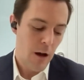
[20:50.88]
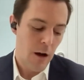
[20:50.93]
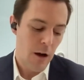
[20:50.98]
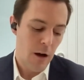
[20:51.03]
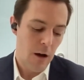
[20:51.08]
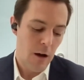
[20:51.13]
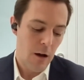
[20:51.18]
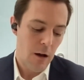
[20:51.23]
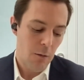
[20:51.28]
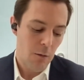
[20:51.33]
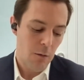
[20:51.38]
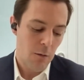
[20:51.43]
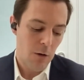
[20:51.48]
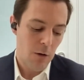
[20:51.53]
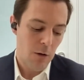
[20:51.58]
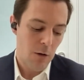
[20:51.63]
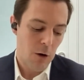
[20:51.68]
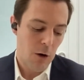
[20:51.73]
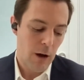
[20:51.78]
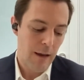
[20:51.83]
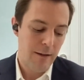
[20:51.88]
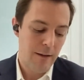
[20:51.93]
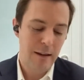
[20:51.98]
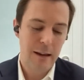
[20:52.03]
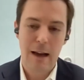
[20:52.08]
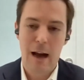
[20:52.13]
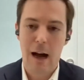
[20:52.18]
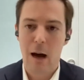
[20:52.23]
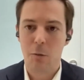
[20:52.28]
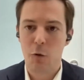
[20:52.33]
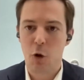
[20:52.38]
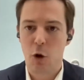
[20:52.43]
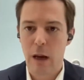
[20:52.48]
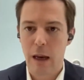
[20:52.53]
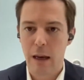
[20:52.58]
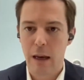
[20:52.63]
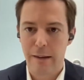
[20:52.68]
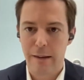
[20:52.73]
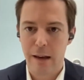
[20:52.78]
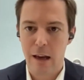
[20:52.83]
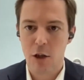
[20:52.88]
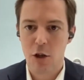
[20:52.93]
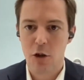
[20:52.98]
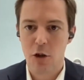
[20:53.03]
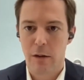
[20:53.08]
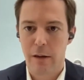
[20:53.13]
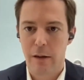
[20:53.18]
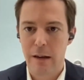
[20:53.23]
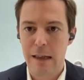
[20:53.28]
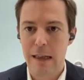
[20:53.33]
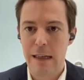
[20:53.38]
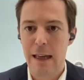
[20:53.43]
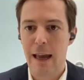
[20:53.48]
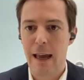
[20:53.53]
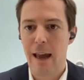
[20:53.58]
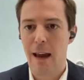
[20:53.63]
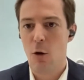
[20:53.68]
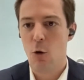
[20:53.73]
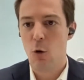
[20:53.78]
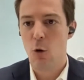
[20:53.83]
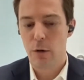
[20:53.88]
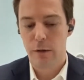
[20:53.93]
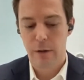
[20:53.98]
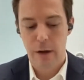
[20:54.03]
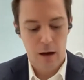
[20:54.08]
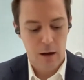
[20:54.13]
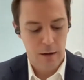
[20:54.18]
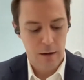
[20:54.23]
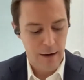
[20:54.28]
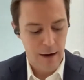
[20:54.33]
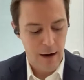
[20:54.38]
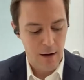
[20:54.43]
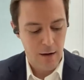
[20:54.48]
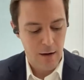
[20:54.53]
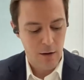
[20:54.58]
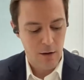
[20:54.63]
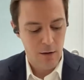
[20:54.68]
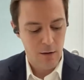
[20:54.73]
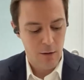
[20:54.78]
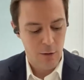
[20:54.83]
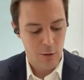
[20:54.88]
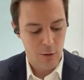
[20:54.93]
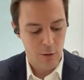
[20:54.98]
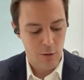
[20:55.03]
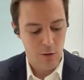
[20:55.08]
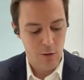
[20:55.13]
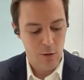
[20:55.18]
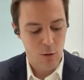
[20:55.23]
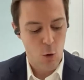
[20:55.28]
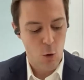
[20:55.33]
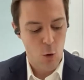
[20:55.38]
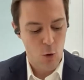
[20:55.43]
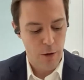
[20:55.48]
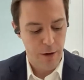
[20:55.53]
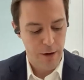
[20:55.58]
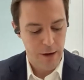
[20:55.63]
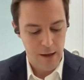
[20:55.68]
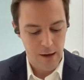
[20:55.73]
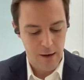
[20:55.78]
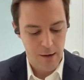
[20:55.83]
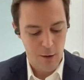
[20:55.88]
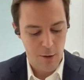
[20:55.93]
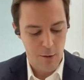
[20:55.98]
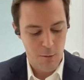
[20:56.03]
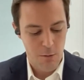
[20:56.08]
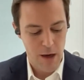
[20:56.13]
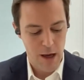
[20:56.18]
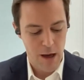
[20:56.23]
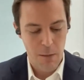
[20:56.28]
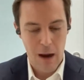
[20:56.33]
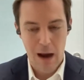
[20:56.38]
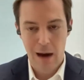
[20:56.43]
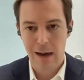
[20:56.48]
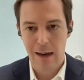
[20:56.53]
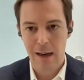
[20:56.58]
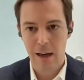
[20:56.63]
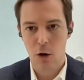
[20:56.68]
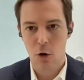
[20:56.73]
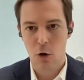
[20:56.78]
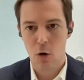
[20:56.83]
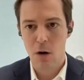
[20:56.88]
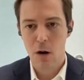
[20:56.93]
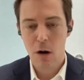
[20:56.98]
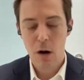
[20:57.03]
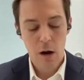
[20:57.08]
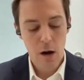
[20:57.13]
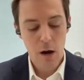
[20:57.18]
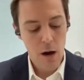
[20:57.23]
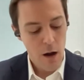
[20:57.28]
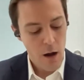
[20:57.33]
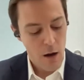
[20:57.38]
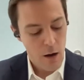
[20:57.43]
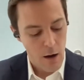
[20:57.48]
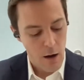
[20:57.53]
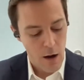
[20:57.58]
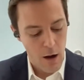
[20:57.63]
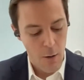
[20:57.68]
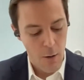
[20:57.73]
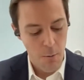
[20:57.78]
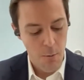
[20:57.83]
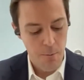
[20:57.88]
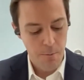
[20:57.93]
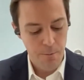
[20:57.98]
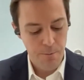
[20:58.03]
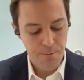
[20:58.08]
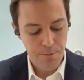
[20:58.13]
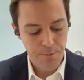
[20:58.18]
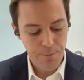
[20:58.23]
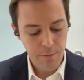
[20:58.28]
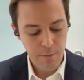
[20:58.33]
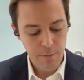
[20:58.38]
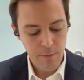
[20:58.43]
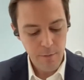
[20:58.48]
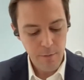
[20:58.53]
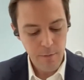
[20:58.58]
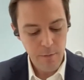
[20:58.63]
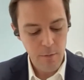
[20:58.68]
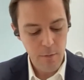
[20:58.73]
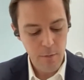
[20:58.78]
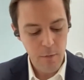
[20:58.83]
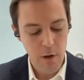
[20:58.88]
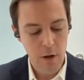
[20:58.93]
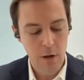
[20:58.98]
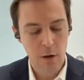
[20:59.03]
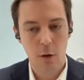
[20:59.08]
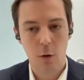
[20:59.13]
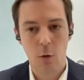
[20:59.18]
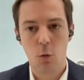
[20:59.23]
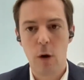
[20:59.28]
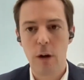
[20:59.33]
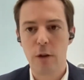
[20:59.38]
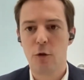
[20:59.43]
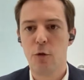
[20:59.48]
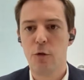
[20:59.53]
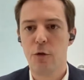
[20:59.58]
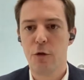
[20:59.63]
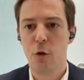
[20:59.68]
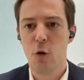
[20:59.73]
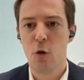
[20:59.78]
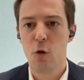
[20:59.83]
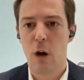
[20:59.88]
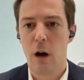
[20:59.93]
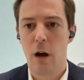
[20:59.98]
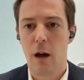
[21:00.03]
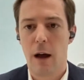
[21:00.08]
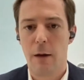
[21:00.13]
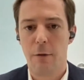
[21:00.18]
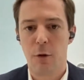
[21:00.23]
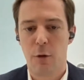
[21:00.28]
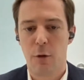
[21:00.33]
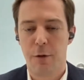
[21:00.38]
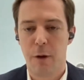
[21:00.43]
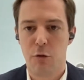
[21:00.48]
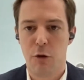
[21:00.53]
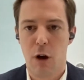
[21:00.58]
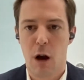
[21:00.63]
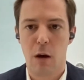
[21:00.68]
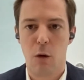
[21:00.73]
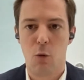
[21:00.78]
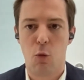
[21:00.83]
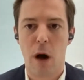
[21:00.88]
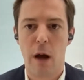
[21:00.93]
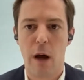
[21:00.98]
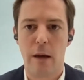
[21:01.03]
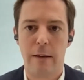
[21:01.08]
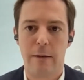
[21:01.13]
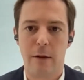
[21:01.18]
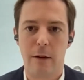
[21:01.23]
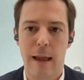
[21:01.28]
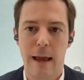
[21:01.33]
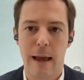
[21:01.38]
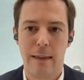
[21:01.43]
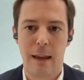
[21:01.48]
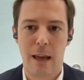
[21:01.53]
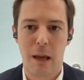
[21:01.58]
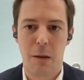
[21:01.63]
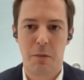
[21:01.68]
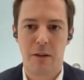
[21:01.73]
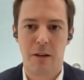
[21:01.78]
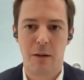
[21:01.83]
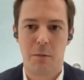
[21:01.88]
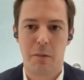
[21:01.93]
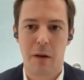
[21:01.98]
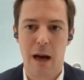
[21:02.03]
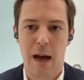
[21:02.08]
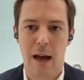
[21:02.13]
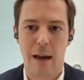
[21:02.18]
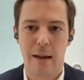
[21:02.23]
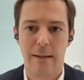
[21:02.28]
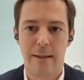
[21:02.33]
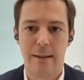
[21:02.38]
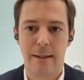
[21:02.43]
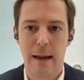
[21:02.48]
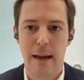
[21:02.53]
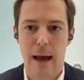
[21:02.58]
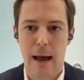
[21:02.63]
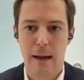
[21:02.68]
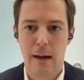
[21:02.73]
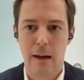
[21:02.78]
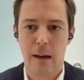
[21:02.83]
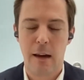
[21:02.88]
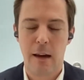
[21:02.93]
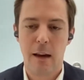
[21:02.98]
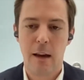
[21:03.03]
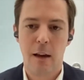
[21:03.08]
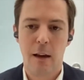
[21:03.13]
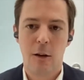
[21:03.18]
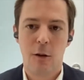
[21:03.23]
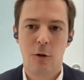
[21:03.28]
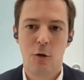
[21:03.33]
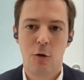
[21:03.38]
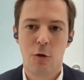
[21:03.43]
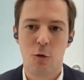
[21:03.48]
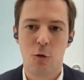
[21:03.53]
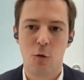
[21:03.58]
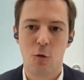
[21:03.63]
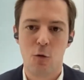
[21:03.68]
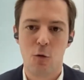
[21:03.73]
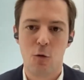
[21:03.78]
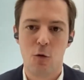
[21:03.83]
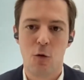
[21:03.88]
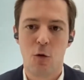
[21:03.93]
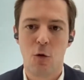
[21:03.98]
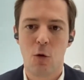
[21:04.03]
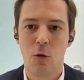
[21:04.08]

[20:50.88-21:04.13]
um, or ethnic armed organizations, EAOs are they are uh, called in uh, Myanmar lingo. Um, what you saw uh, after February 1 is an attempt by SAC to